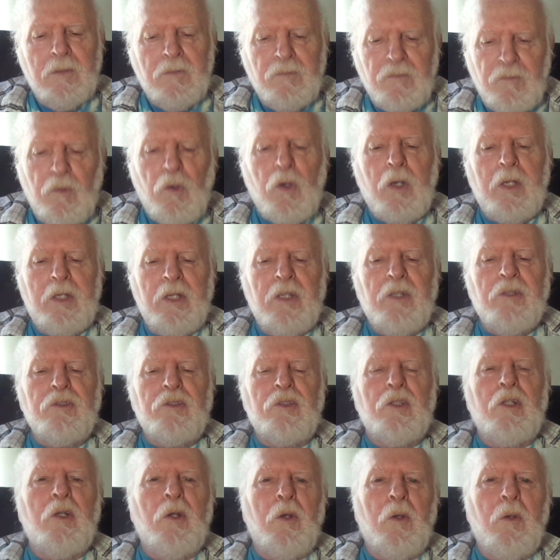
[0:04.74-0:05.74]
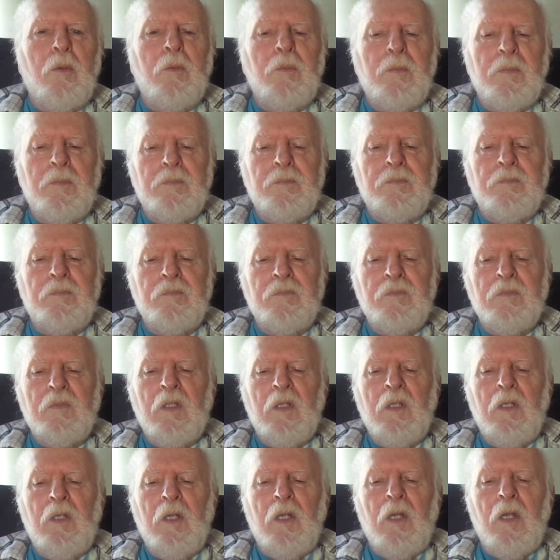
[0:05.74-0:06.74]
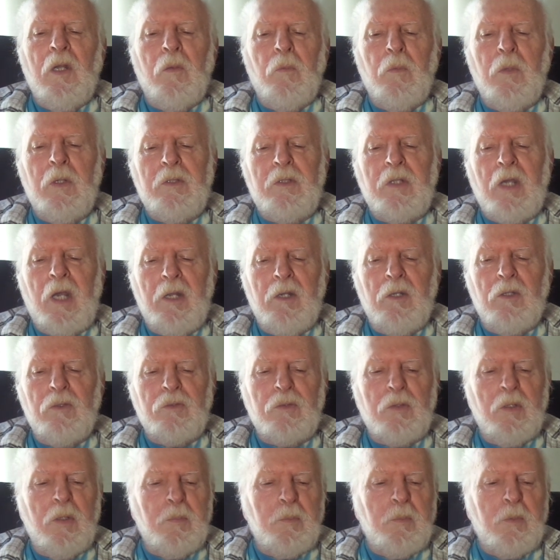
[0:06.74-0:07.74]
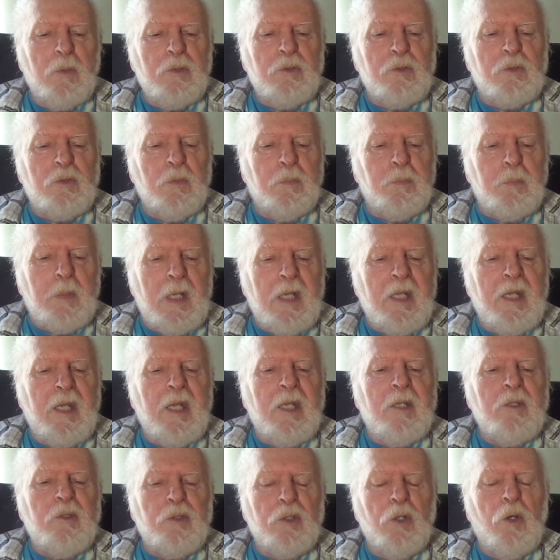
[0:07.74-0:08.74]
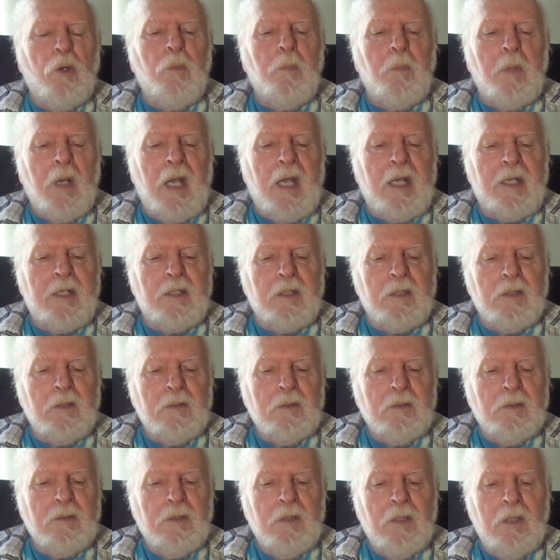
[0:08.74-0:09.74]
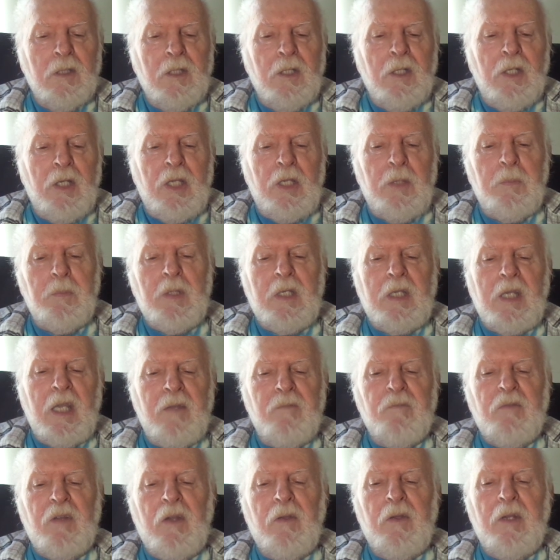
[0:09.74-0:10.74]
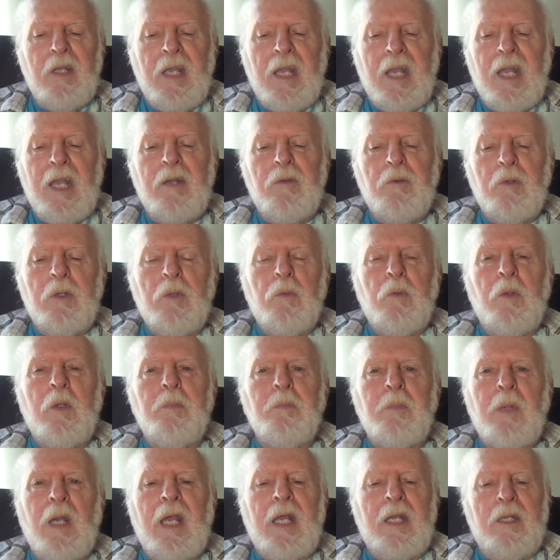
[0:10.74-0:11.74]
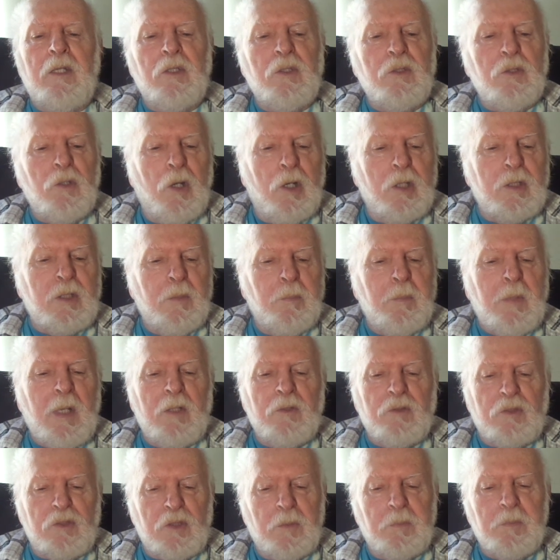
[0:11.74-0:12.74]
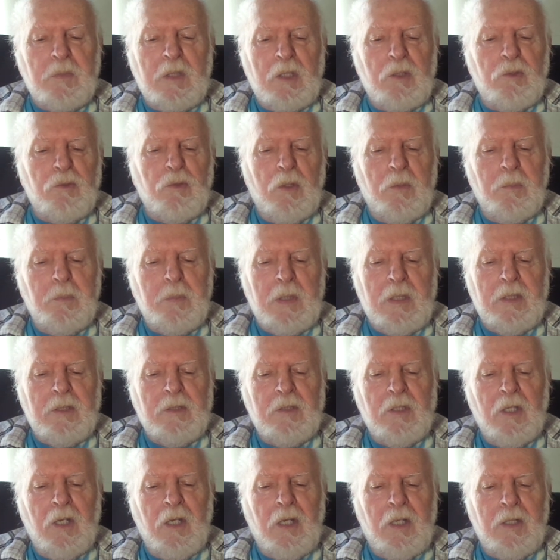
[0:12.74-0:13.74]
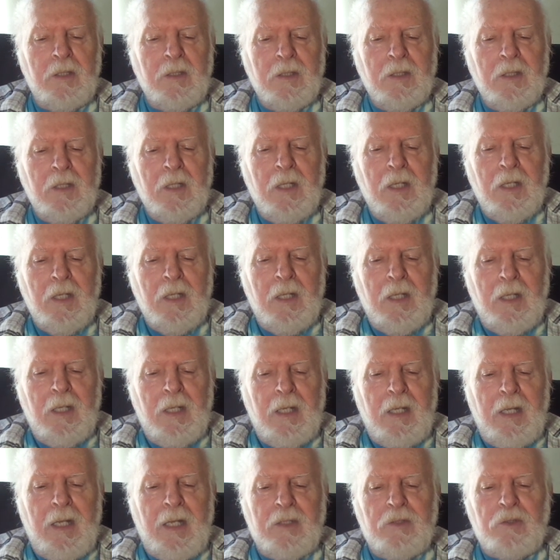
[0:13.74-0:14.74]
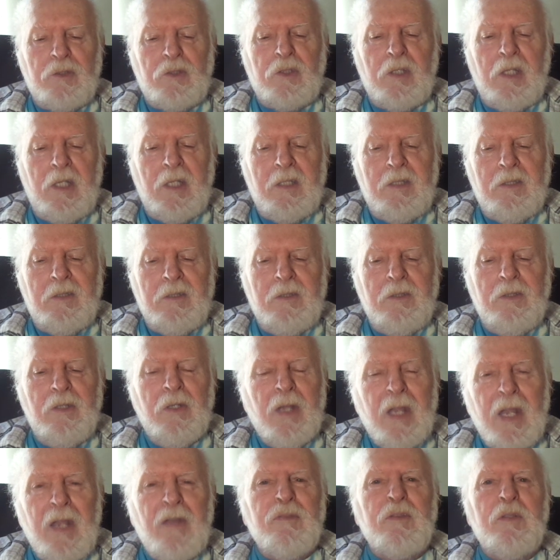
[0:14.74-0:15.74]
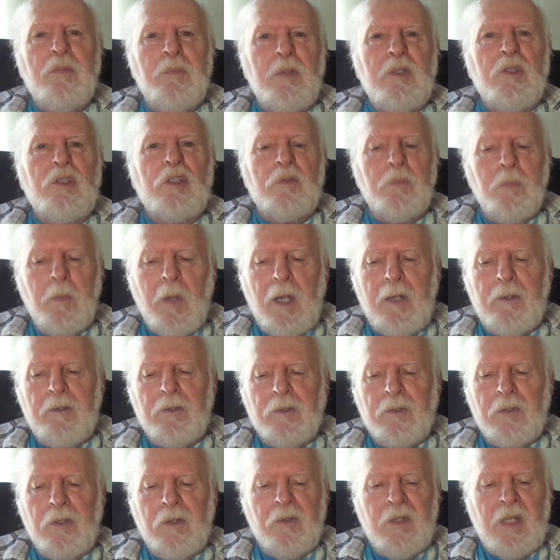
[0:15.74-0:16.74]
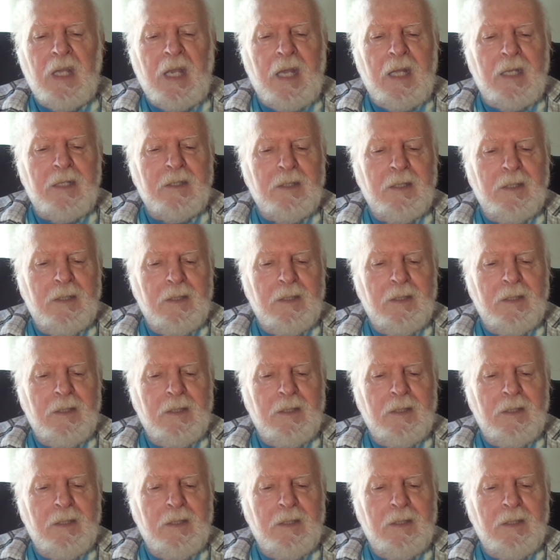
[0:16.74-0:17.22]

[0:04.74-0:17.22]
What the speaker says: 4 years ago, when Donald Trump was debating Joe Biden, he became very angry when Biden talked about something Trump had done and said, "You have to be smarter than that."